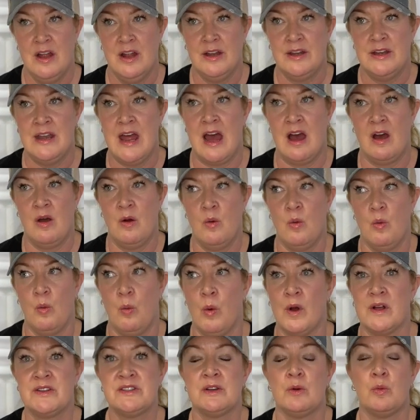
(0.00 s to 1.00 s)
Now,
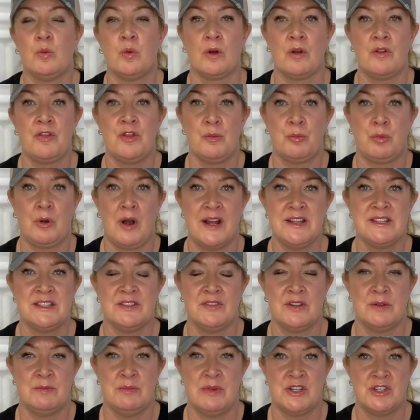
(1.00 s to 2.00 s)
was it worth the price of
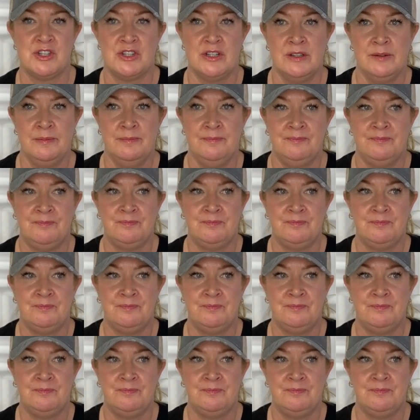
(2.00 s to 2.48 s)
admission?